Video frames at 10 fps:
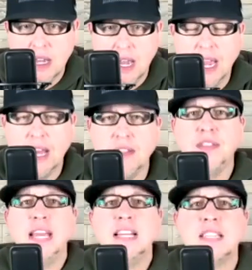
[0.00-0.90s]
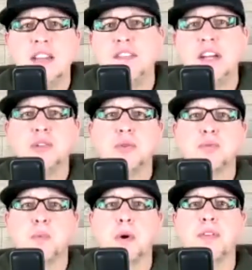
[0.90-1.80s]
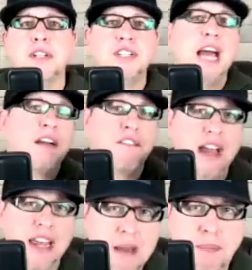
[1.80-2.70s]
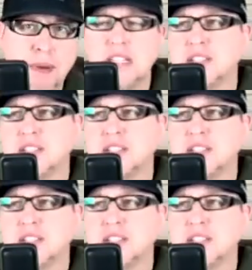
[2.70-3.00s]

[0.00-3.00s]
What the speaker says: And these individuals were the Jack Van Impeys,